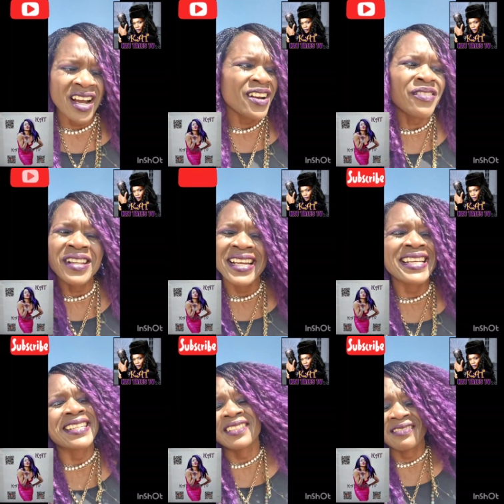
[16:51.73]
I don't
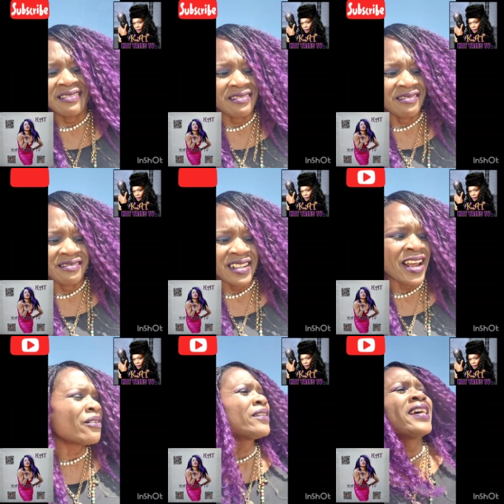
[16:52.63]
like it.
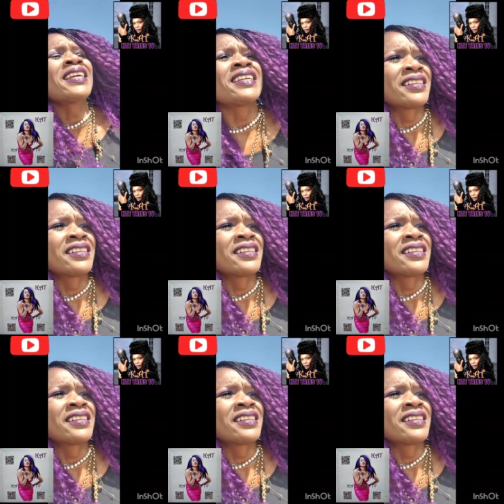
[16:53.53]
I don't like